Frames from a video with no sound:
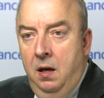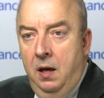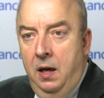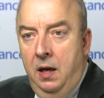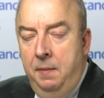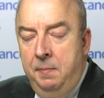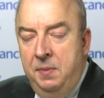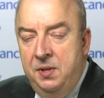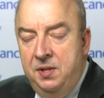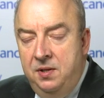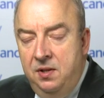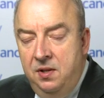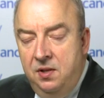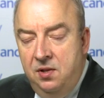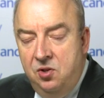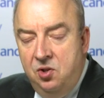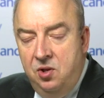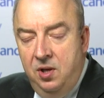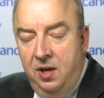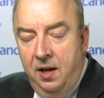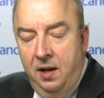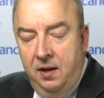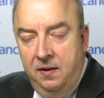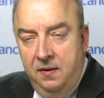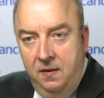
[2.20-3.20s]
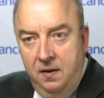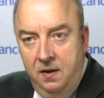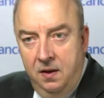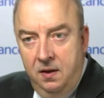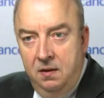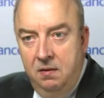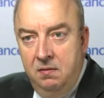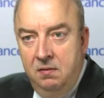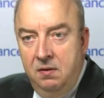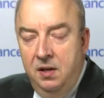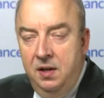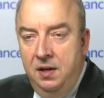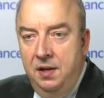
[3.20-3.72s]

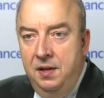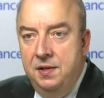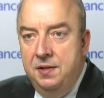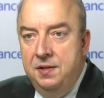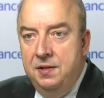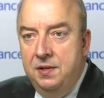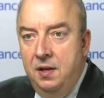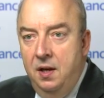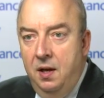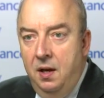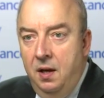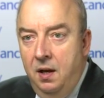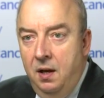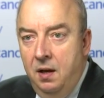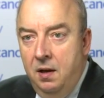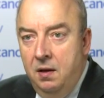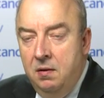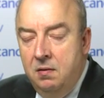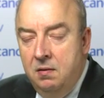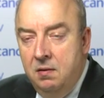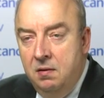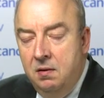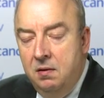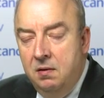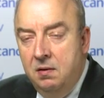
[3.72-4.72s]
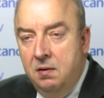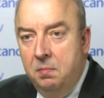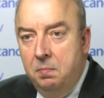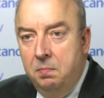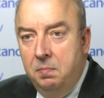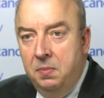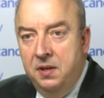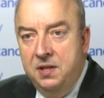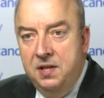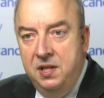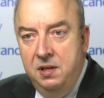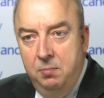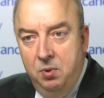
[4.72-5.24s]
ABCSG-18 is a
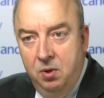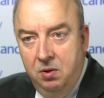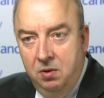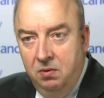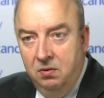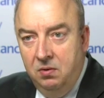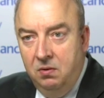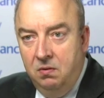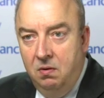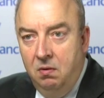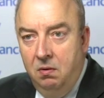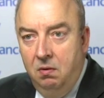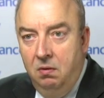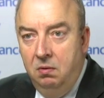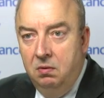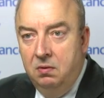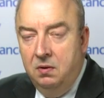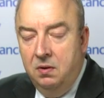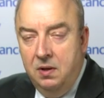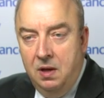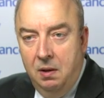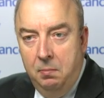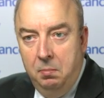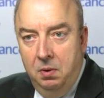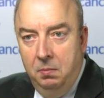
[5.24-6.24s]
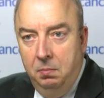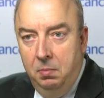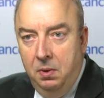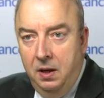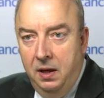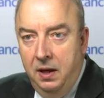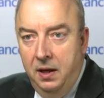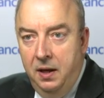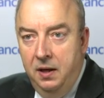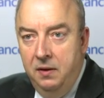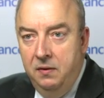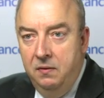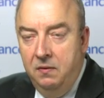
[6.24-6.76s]
placebo-controlled,
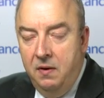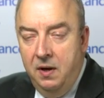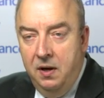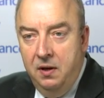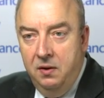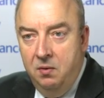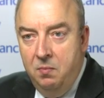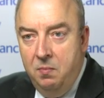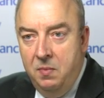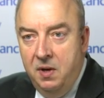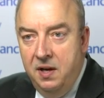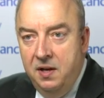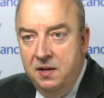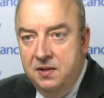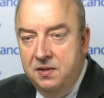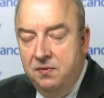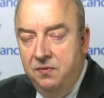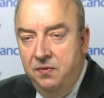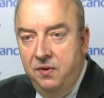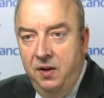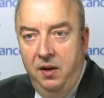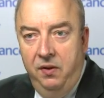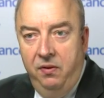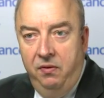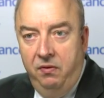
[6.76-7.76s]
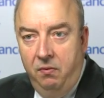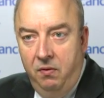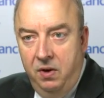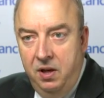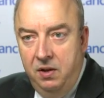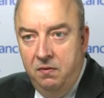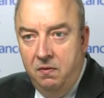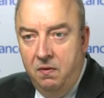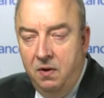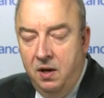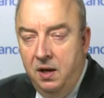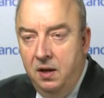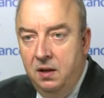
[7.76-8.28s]
double-blind, randomized phase 3
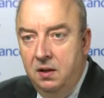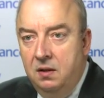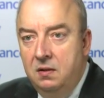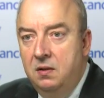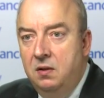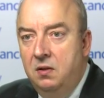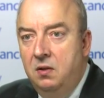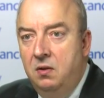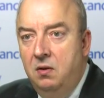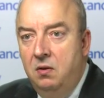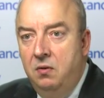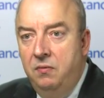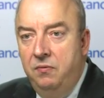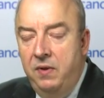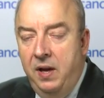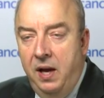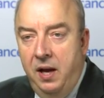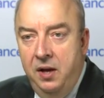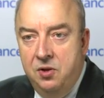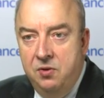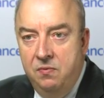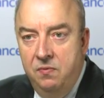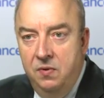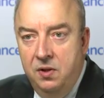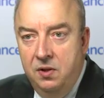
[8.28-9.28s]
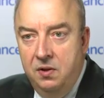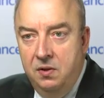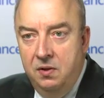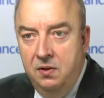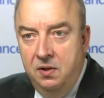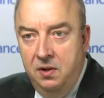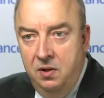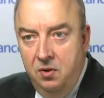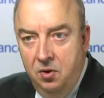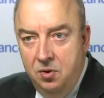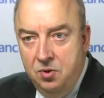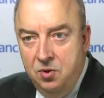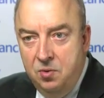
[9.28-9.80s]
trial of adjuvant
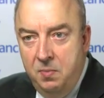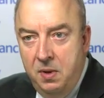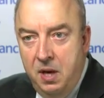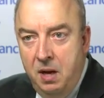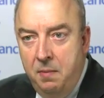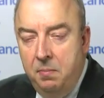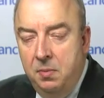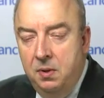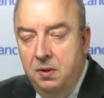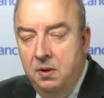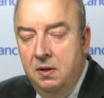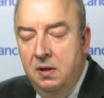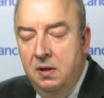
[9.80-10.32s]
denosumab